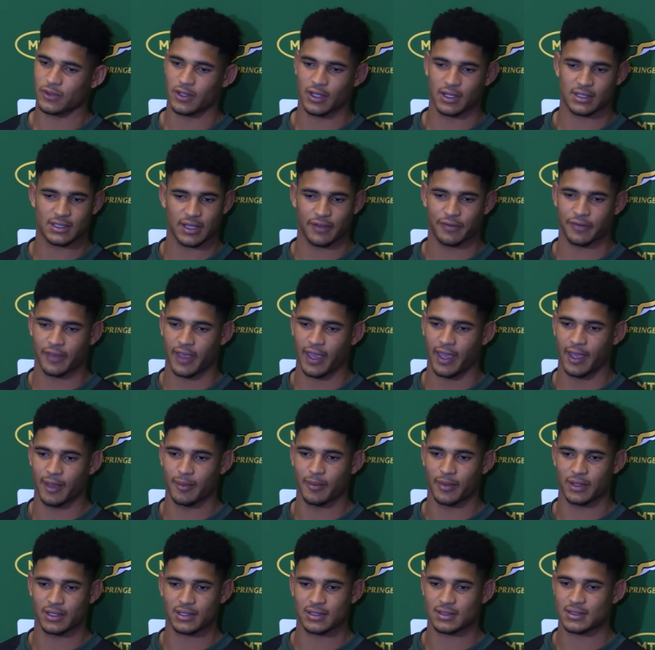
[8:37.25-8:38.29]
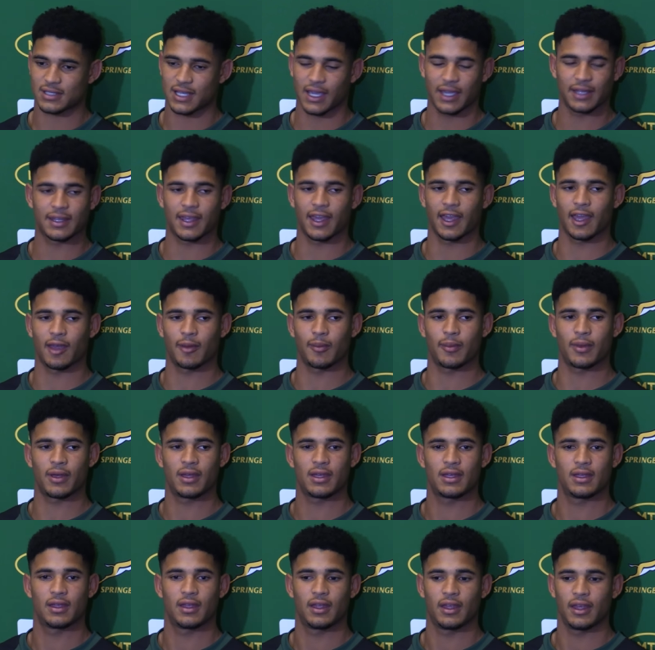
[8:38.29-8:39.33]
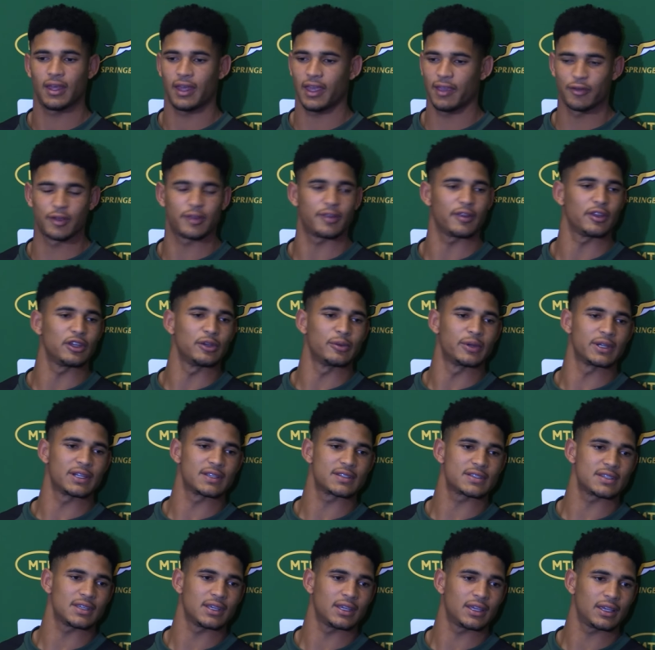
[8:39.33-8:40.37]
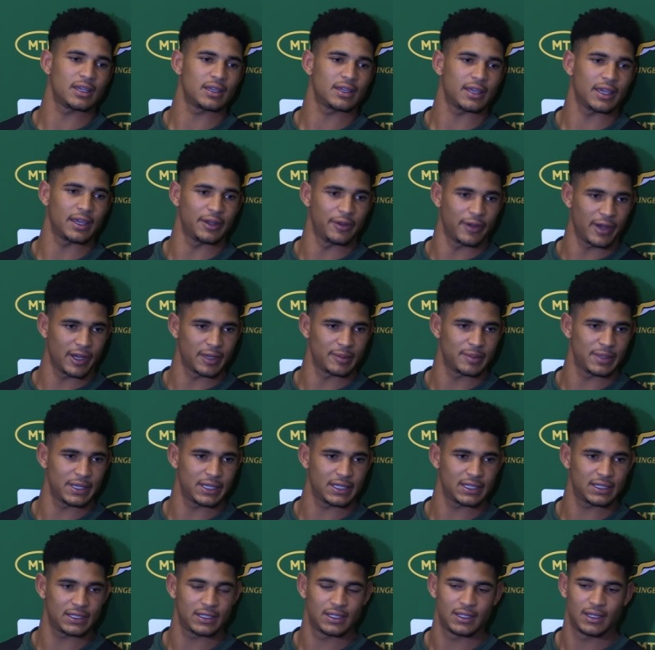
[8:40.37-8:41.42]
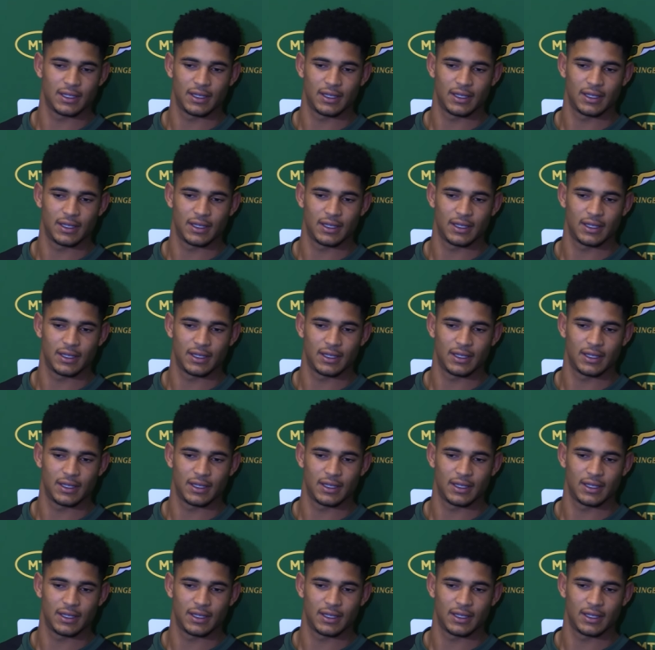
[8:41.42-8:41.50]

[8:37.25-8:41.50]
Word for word: a tough game, a tight game, everything you want to see in rugby.